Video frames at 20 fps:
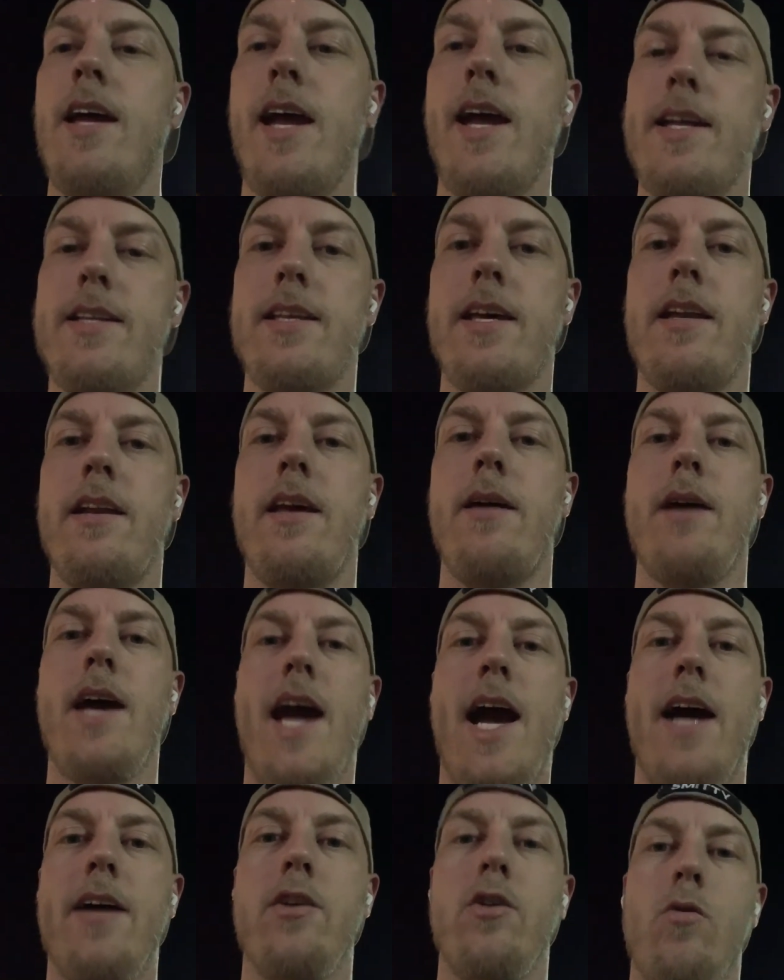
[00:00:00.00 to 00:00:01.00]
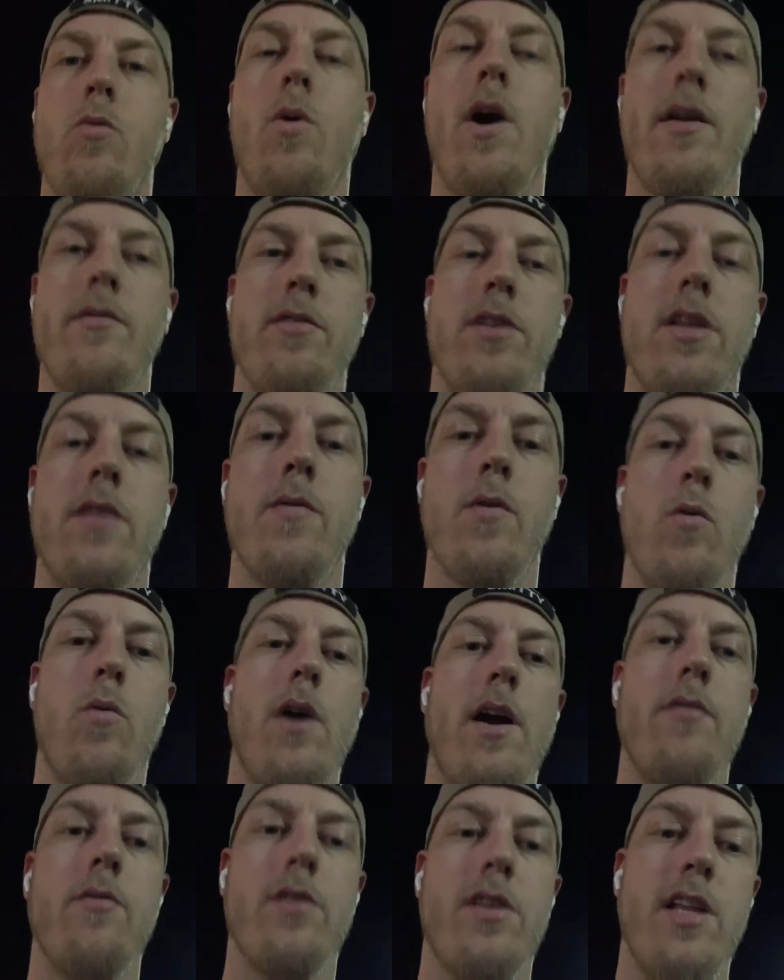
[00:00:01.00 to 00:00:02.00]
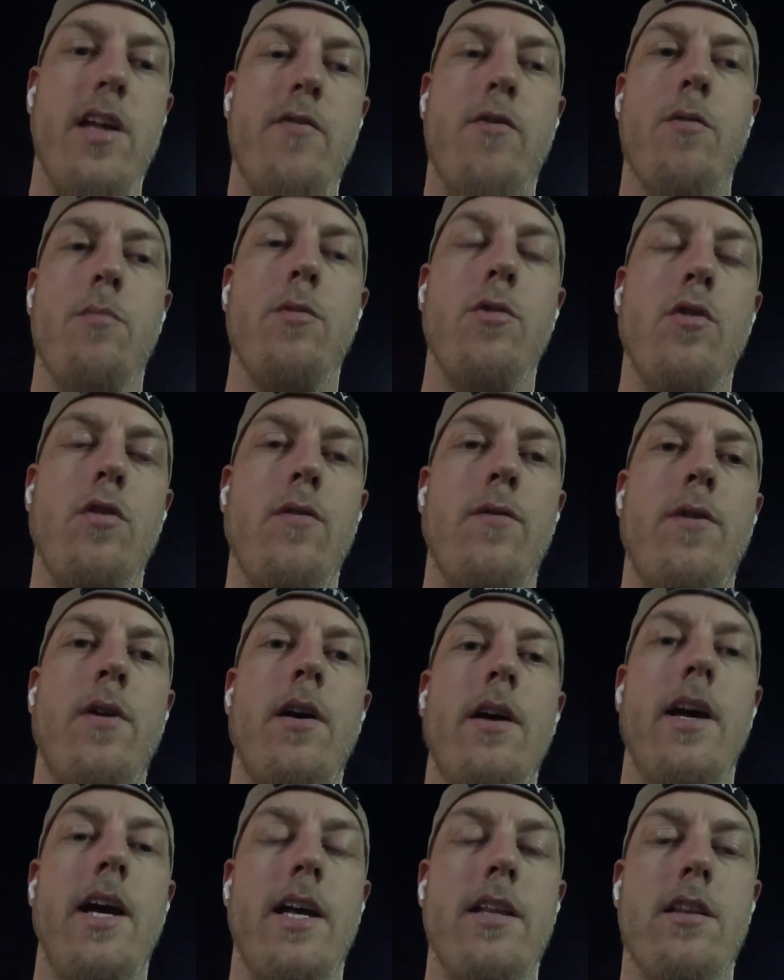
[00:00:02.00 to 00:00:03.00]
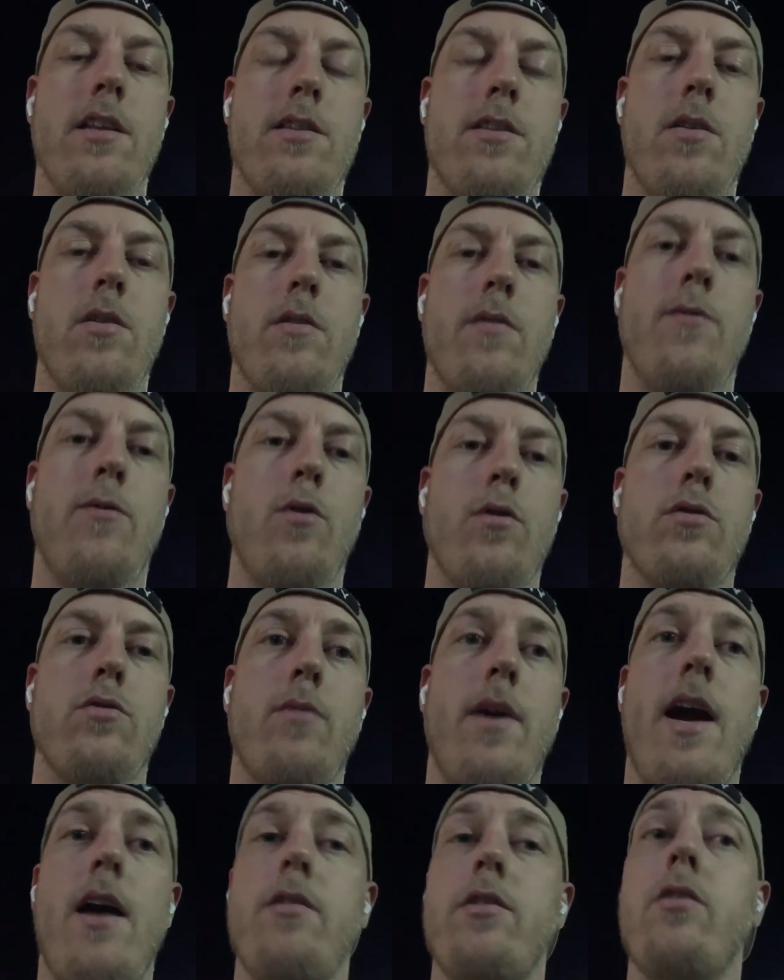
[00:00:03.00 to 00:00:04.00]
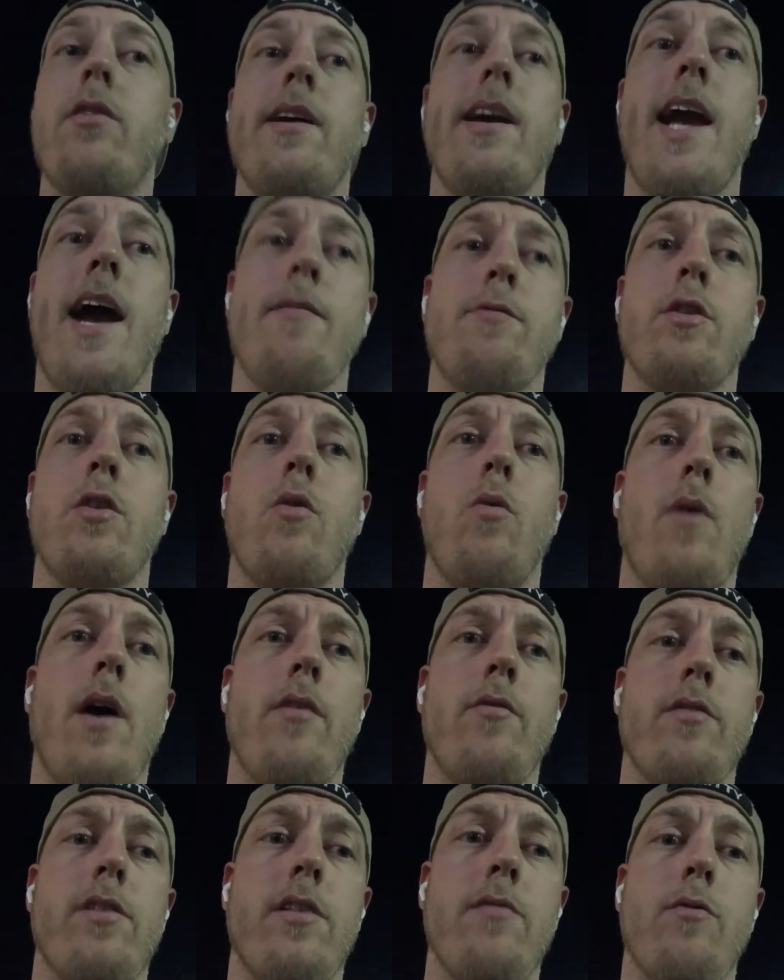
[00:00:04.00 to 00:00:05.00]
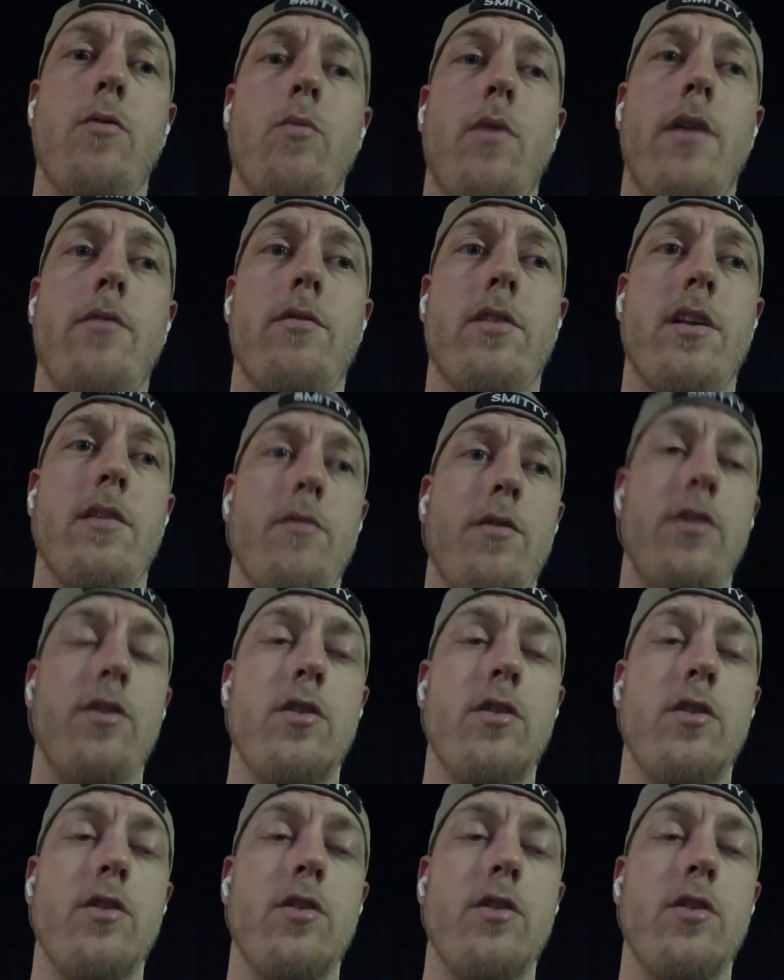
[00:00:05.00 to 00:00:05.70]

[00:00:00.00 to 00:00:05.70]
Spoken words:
And then at your wide receiver move in the third and fourth round, you don't even have to go wide receiver.